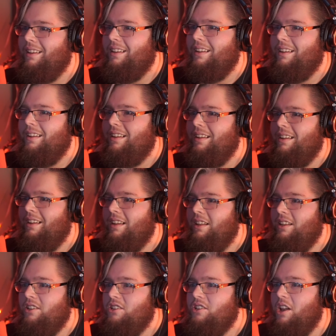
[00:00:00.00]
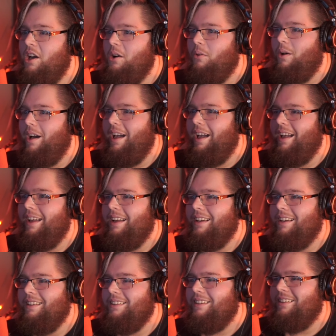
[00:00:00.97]
now. No way.
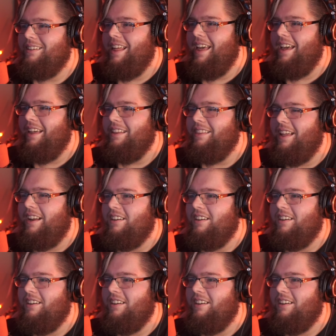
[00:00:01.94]
They're dead. They